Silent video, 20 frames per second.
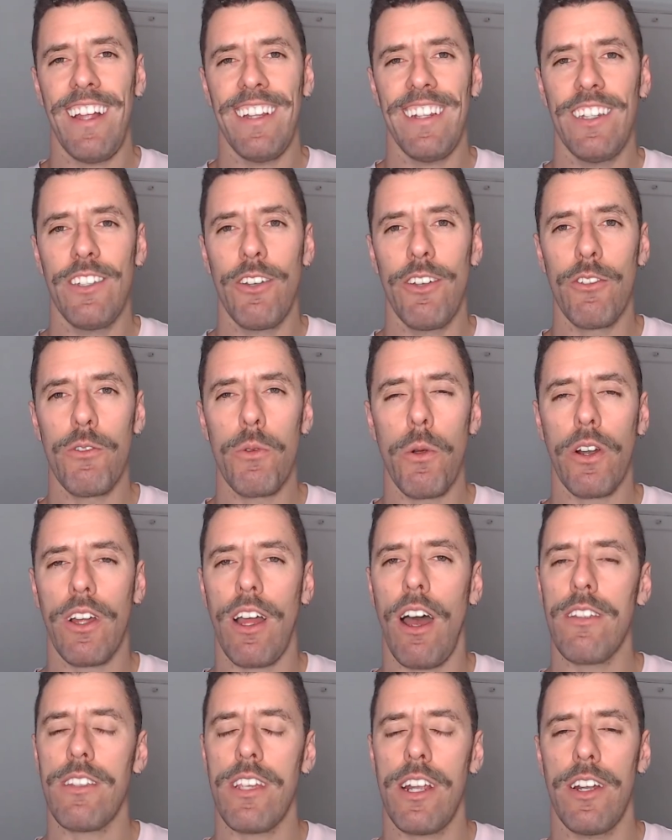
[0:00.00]
those
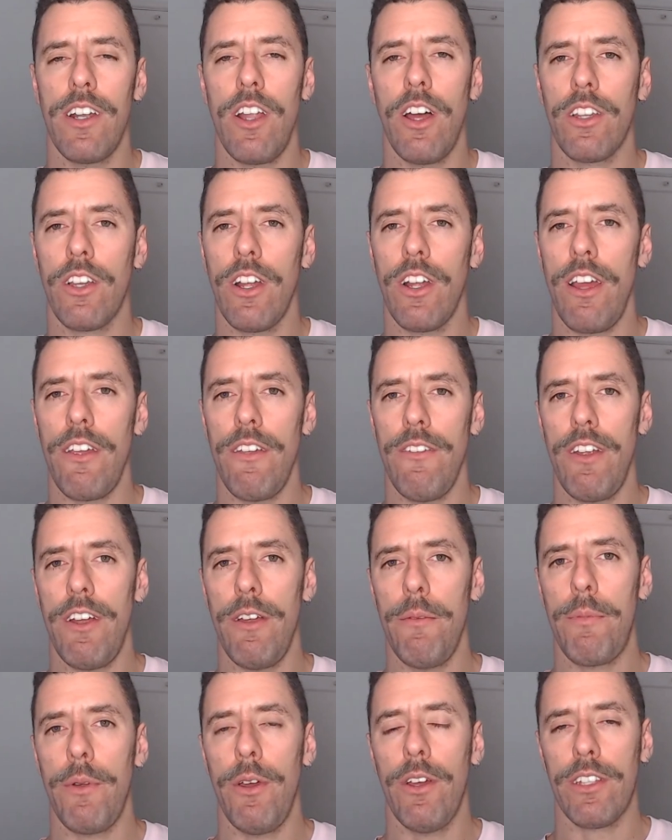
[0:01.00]
workouts are not going to be very
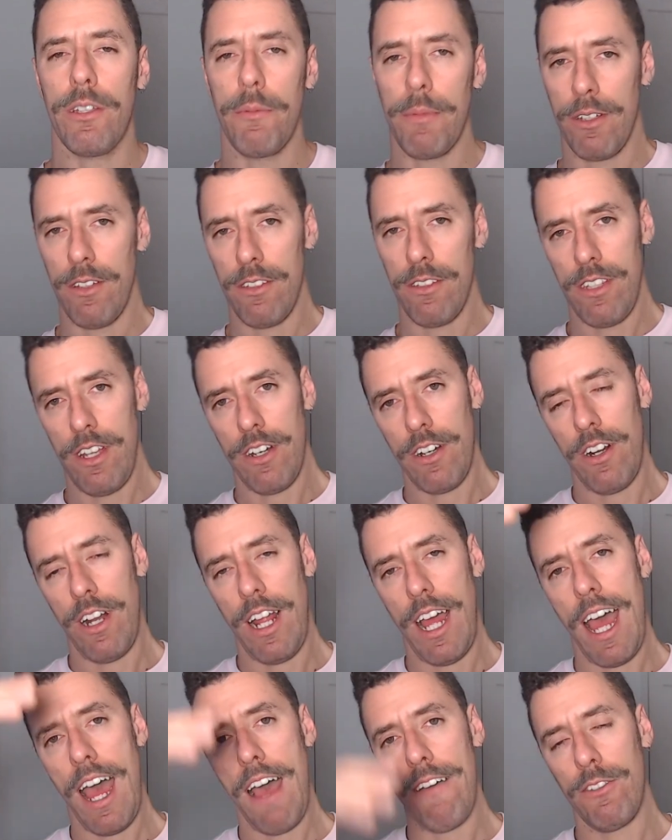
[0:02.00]
productive because they're going to
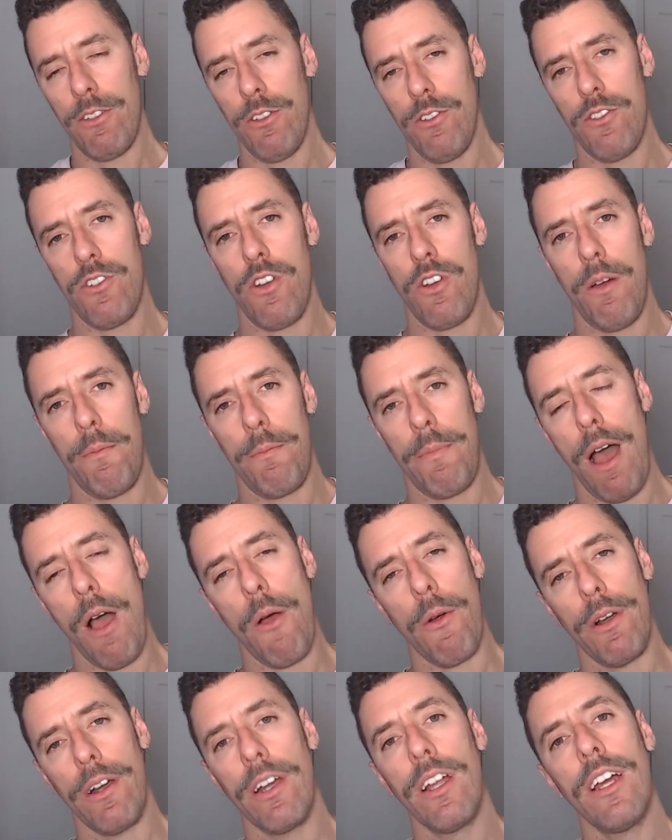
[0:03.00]
have to drop
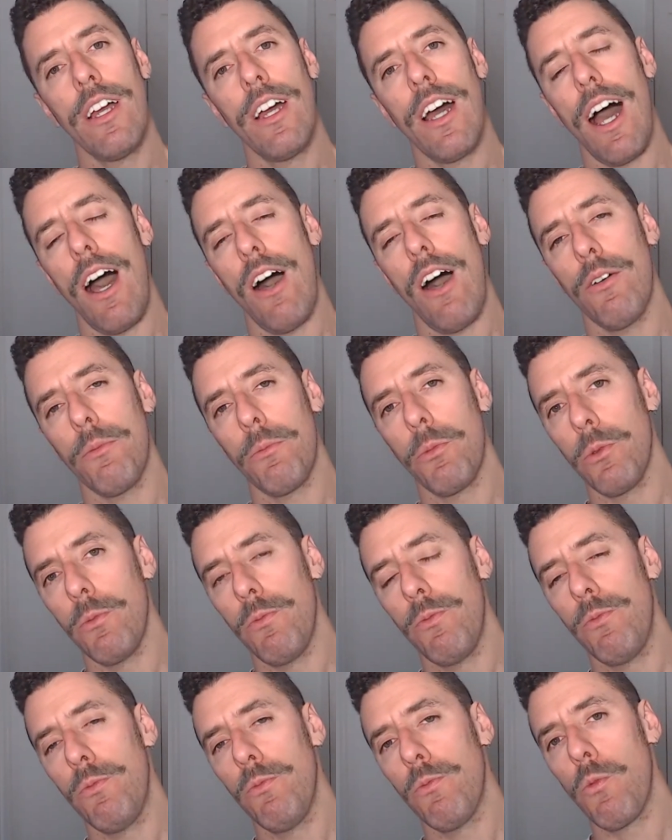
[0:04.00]
power output
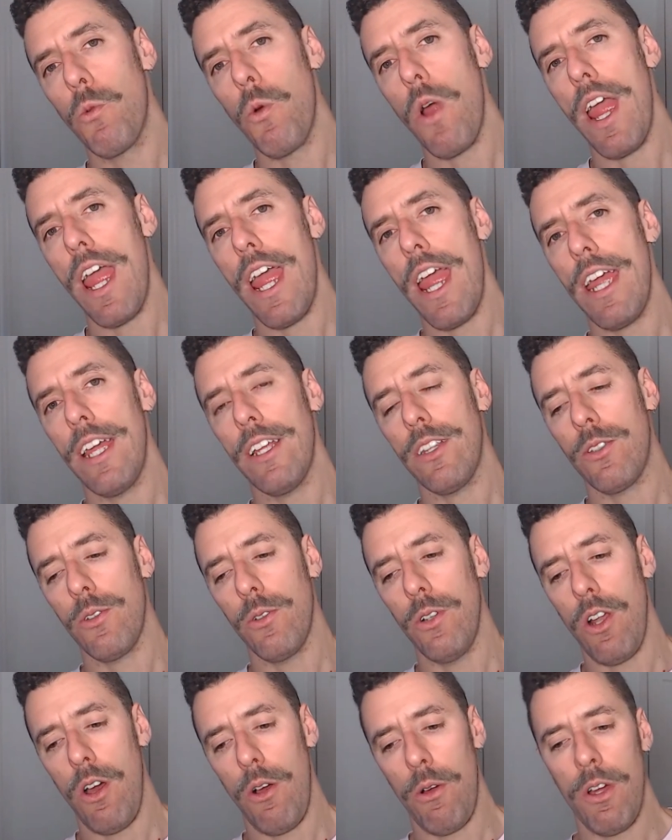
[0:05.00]
way too
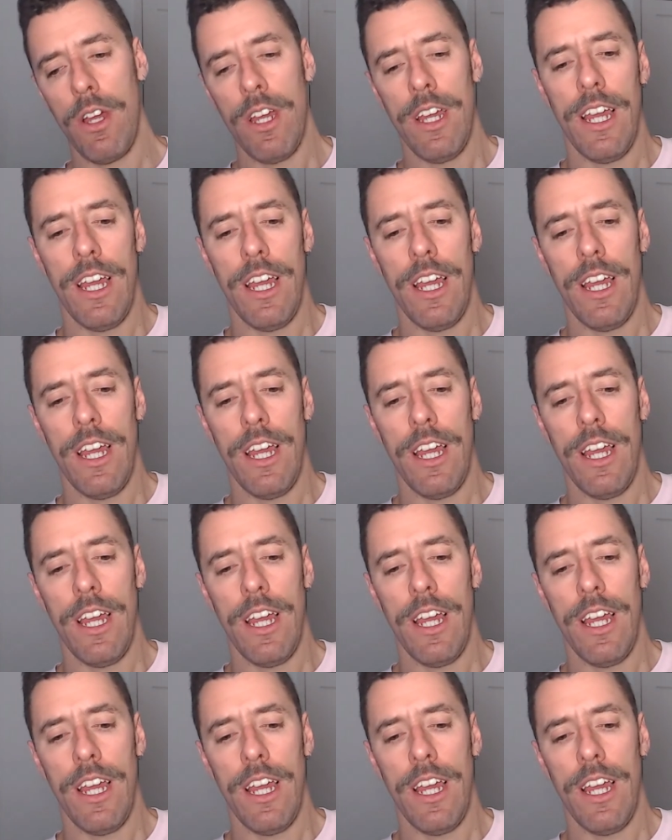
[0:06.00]
low.